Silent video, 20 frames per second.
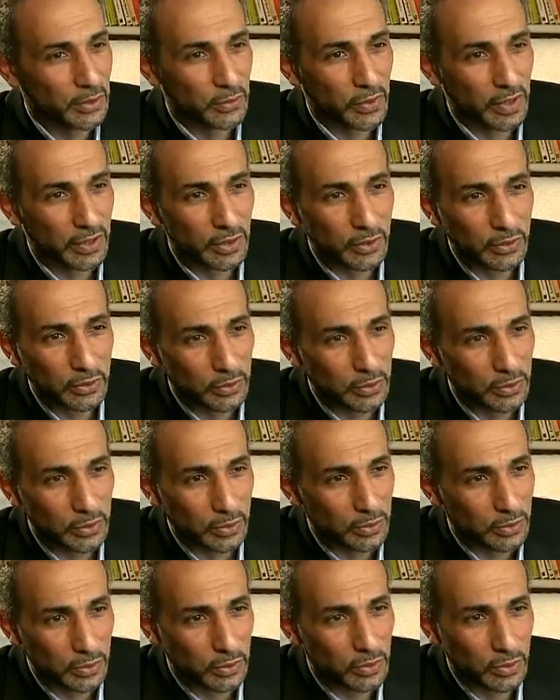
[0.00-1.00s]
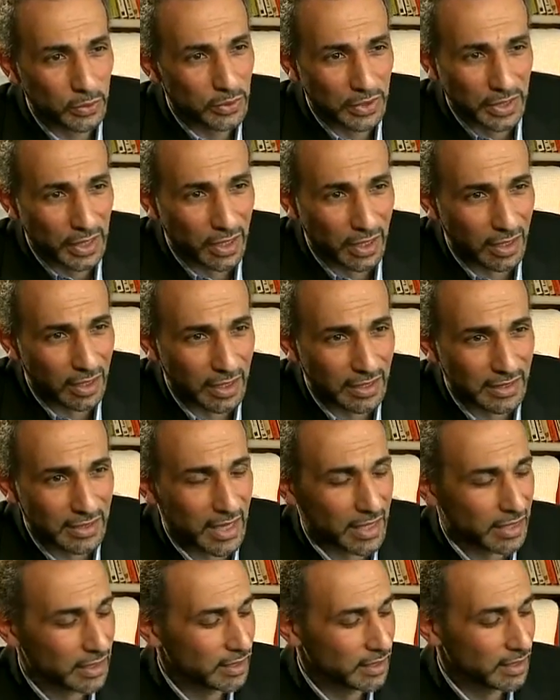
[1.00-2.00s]
who they are
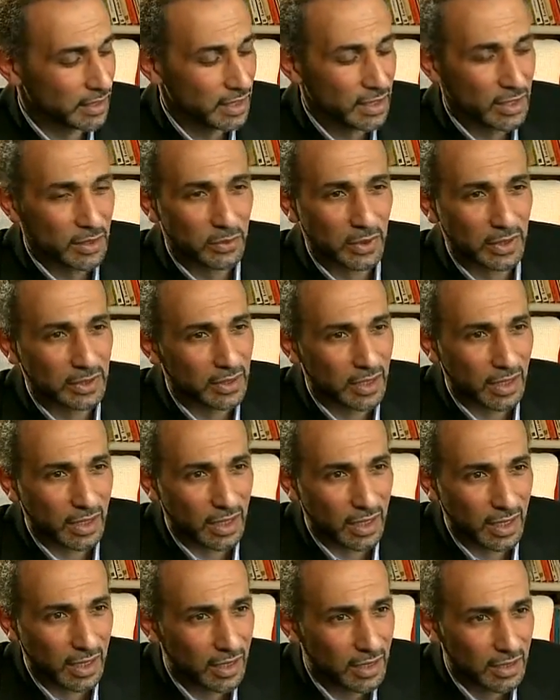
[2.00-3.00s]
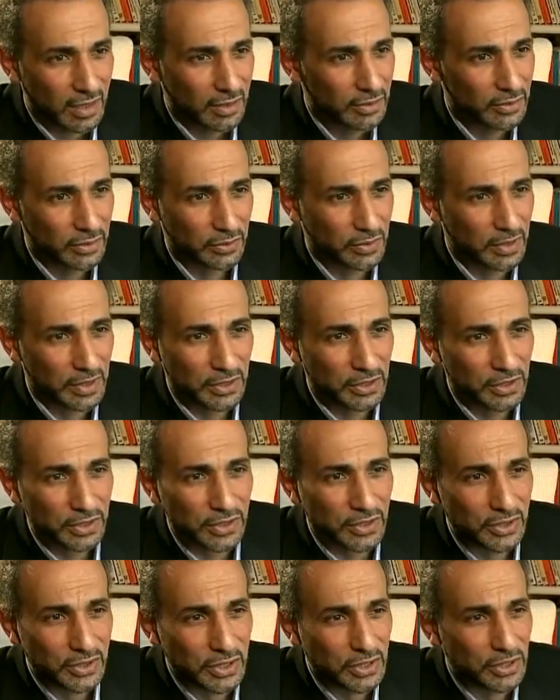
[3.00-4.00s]
exactly, what are the
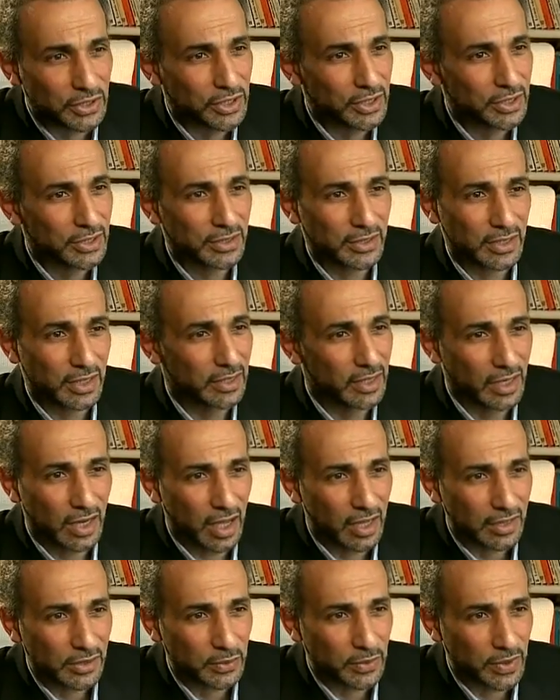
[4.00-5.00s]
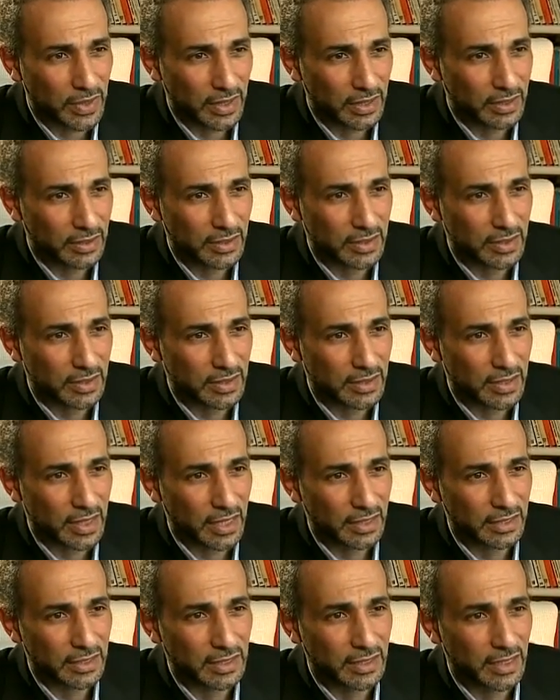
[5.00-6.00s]
religious teachings, and lost within the
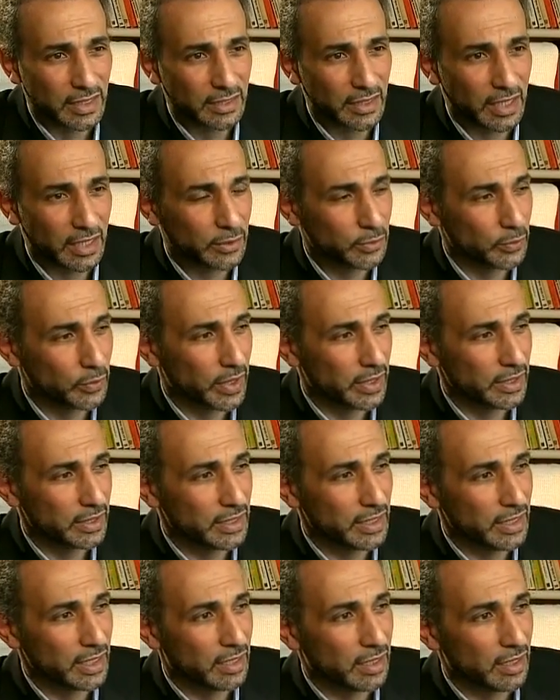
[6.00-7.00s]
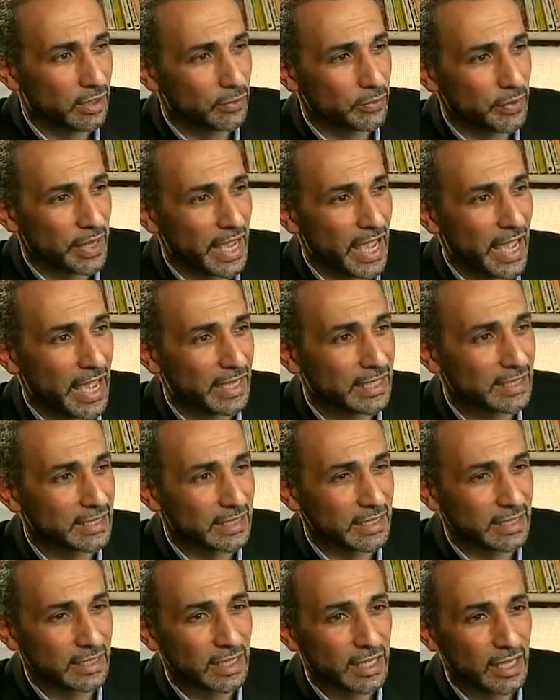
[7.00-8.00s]
society. And when they are
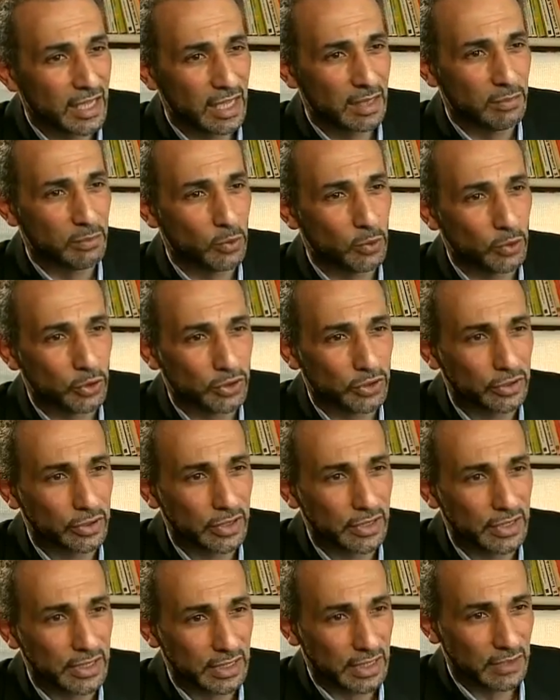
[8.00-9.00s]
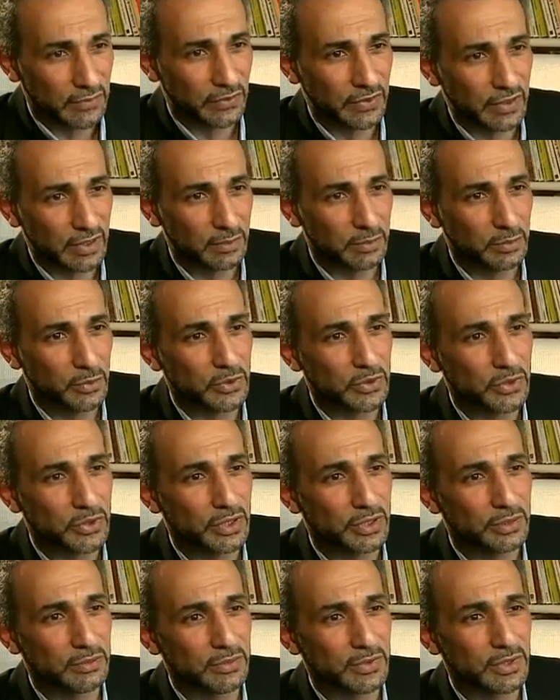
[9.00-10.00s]
reacting emotionally, they feel
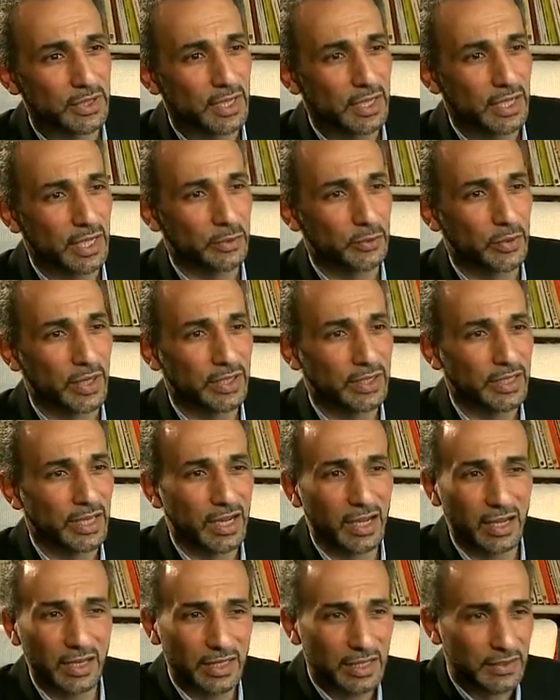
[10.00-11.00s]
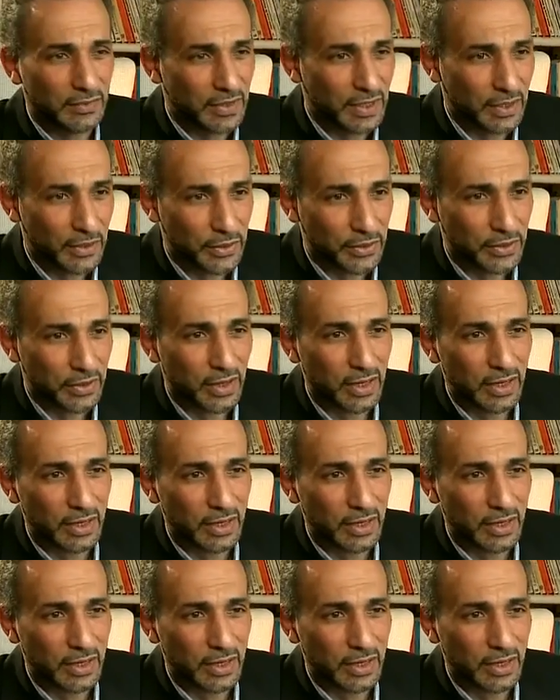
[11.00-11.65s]
Muslims, and when they are living their